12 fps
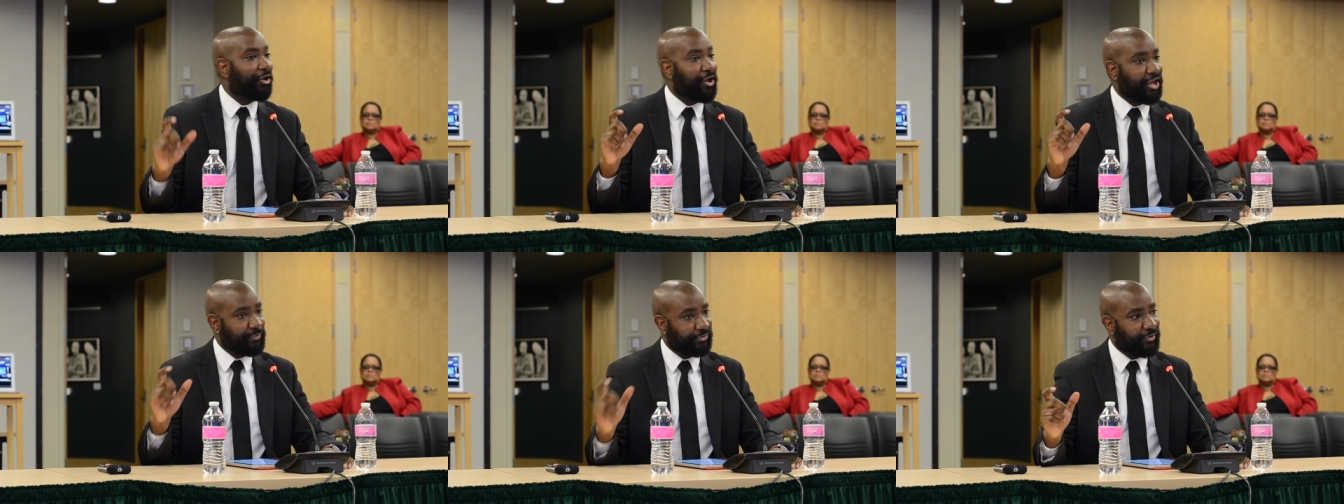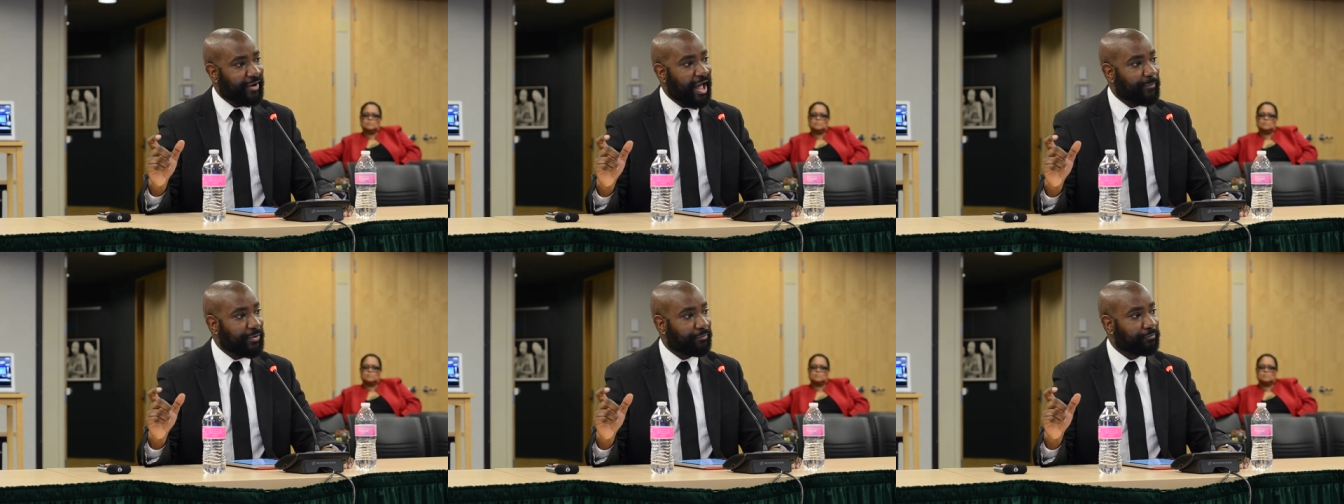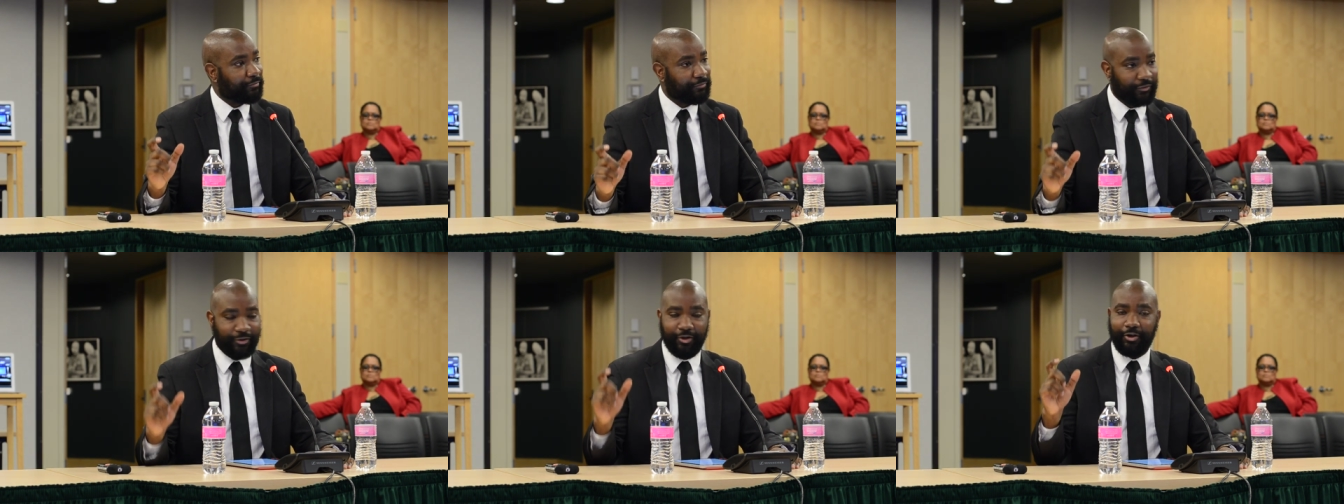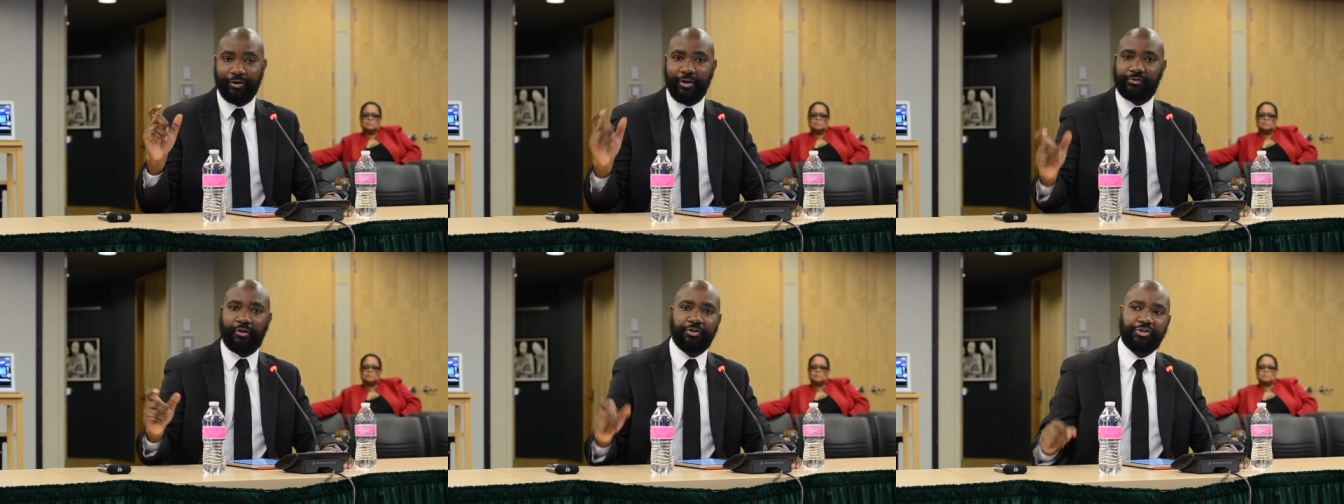Guess what started happening?
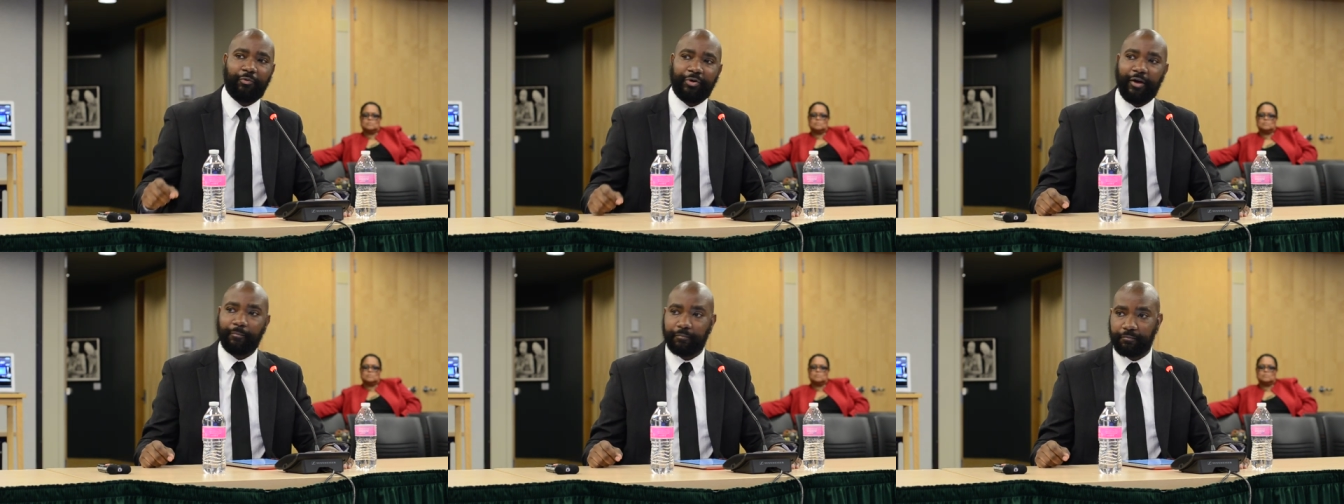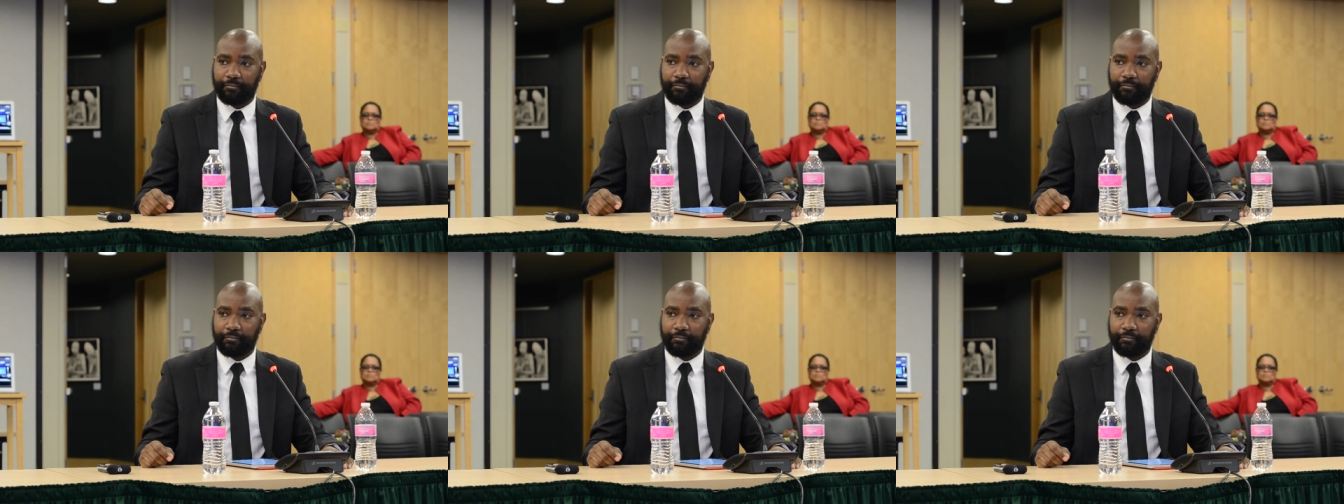Kids started showing up.